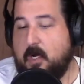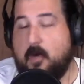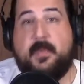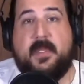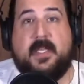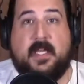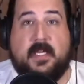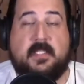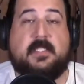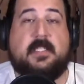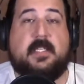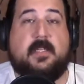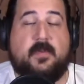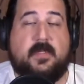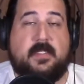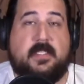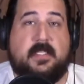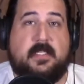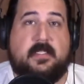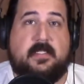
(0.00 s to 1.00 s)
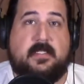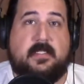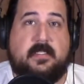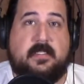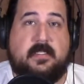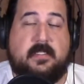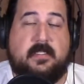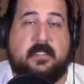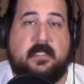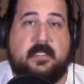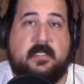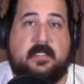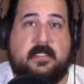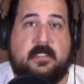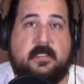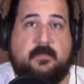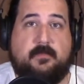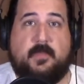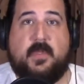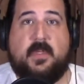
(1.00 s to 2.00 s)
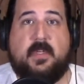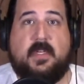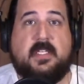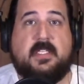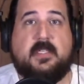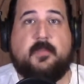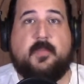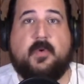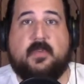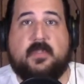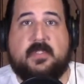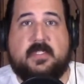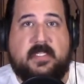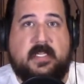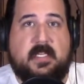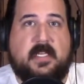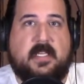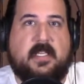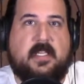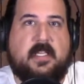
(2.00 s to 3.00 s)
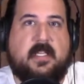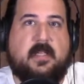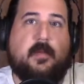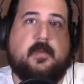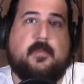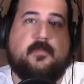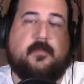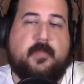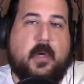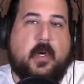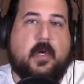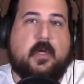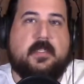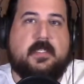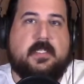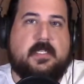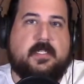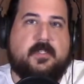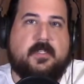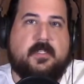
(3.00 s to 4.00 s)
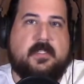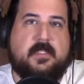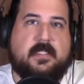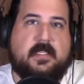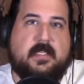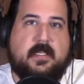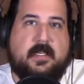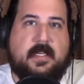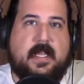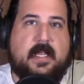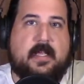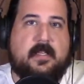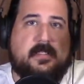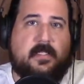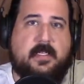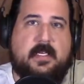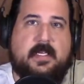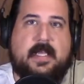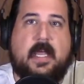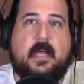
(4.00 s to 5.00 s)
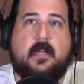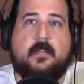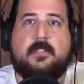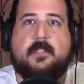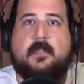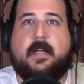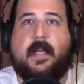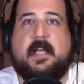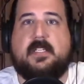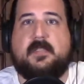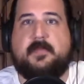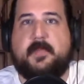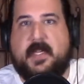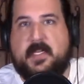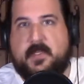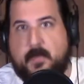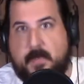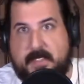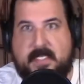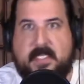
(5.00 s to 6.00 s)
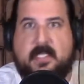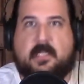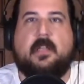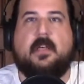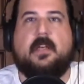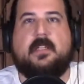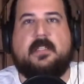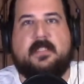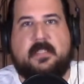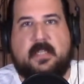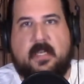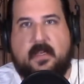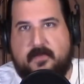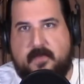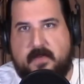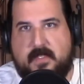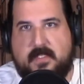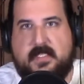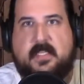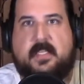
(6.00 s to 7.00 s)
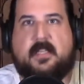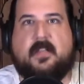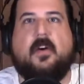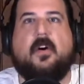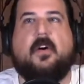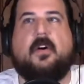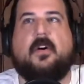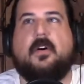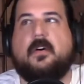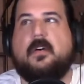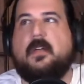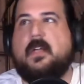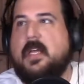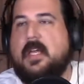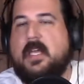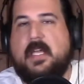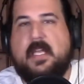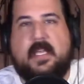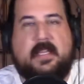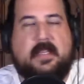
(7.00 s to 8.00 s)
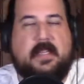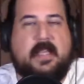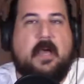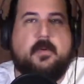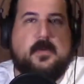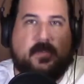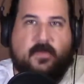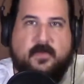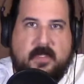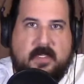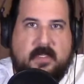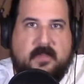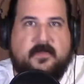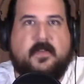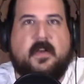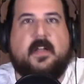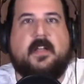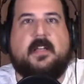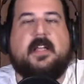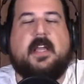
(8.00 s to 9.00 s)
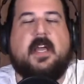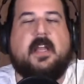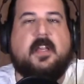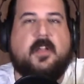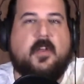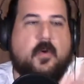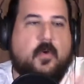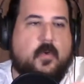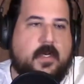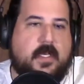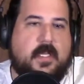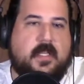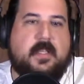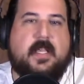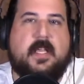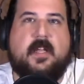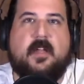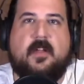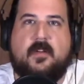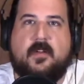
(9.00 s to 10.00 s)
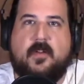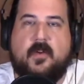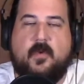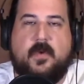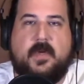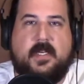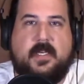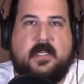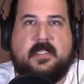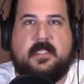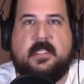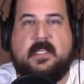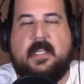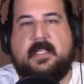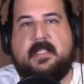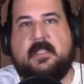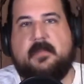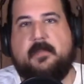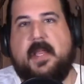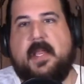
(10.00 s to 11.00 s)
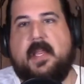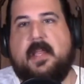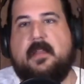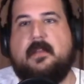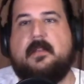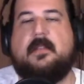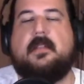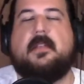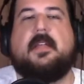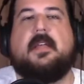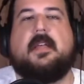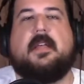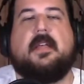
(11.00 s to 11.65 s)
because there's this municipal city politician, city councilor aspect, we did a lot of stuff in City Hall, and that was really fun, kind of going into like the main